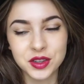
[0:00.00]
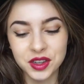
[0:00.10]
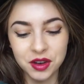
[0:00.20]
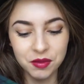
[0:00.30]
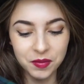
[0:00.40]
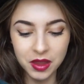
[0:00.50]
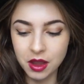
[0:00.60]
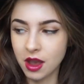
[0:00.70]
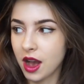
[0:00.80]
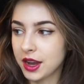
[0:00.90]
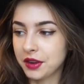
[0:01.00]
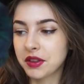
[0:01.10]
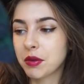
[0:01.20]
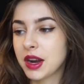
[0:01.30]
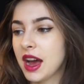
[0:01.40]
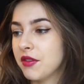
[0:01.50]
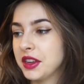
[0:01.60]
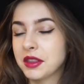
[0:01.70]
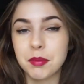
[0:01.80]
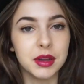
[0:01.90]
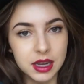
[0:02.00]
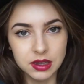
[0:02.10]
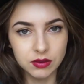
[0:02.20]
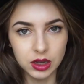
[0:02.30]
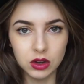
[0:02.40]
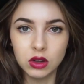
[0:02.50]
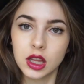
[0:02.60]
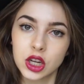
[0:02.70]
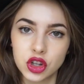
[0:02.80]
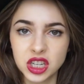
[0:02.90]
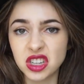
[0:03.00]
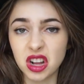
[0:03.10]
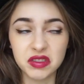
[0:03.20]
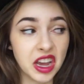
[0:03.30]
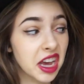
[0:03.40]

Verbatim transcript: So I definitely want to have like the biggest flannel collection in all of